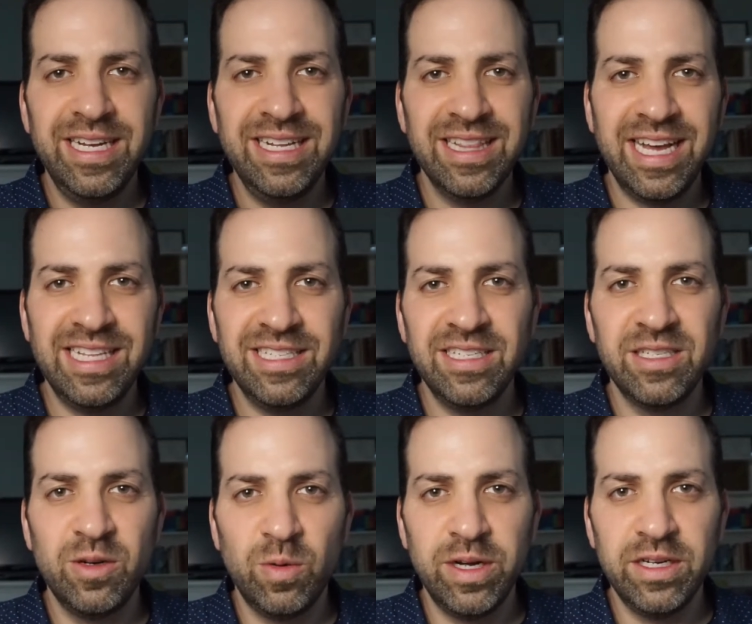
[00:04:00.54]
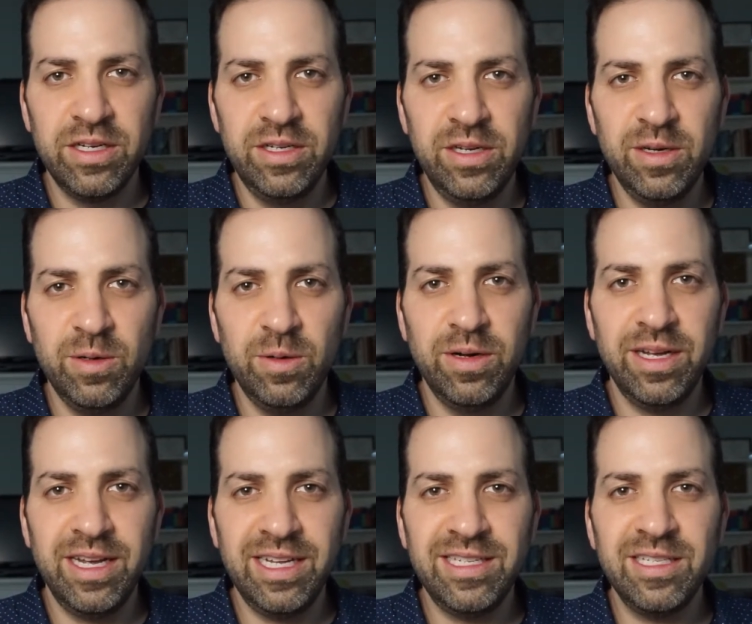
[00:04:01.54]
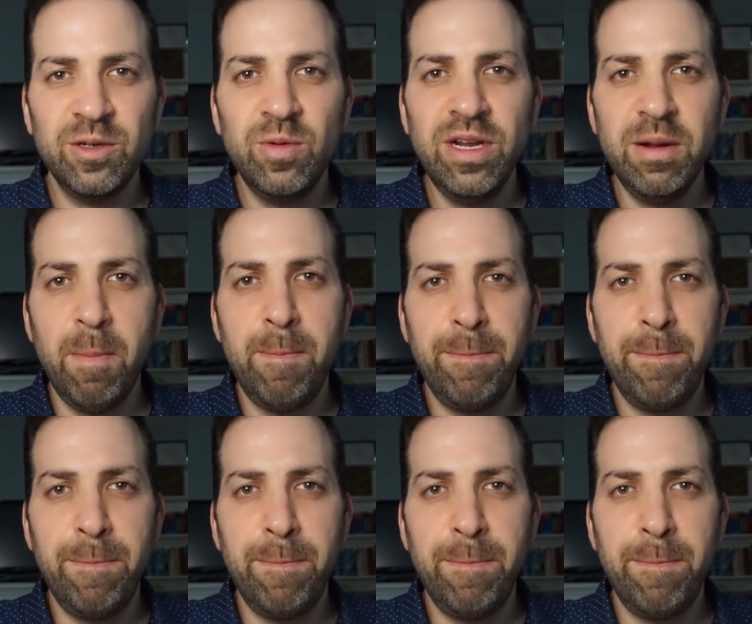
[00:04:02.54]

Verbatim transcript: lens is going to do is it's going to